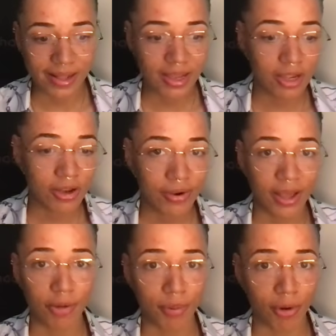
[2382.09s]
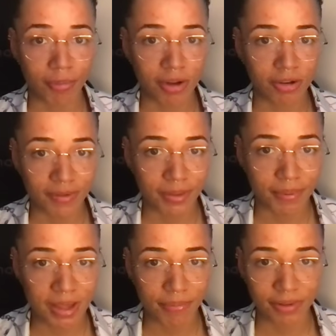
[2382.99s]
And then you don't help a whole bunch of other
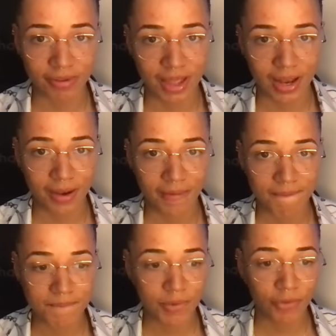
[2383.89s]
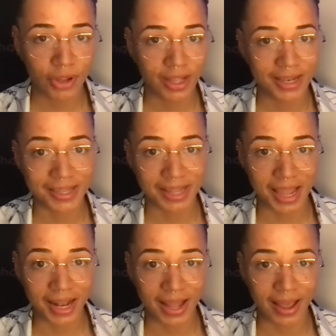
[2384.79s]
people ascend. You've got to
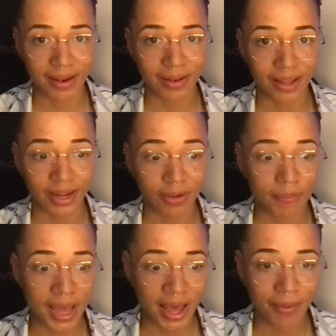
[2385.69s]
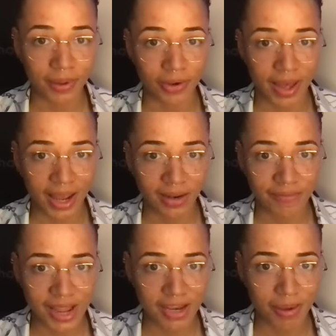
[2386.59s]
understand that, like your power, your
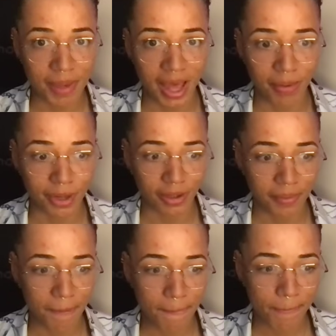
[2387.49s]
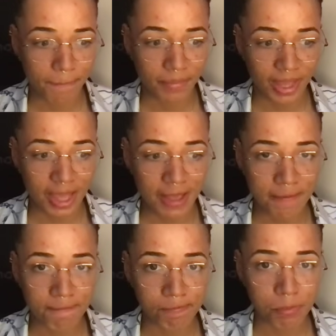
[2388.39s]
activator power okay?
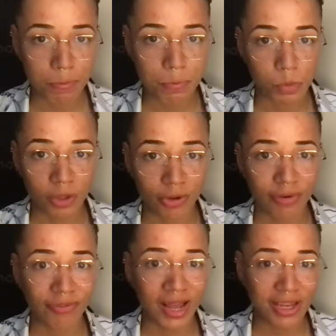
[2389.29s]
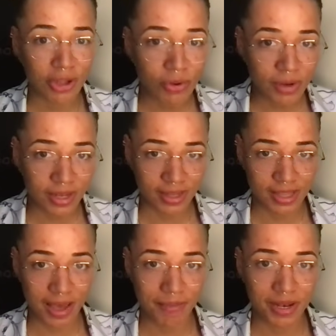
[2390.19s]
Your divine union that's
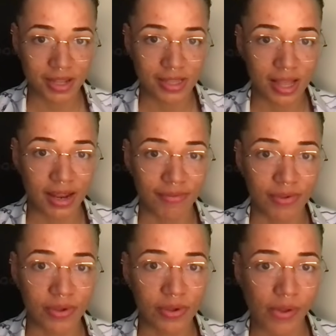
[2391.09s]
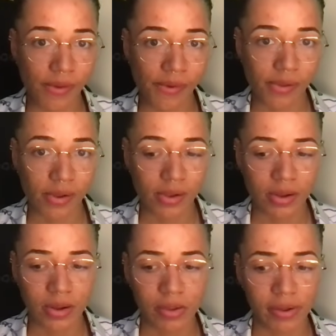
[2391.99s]
happened inside of you,
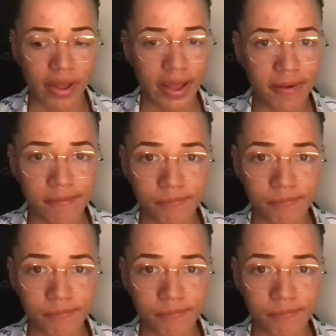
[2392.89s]
all right?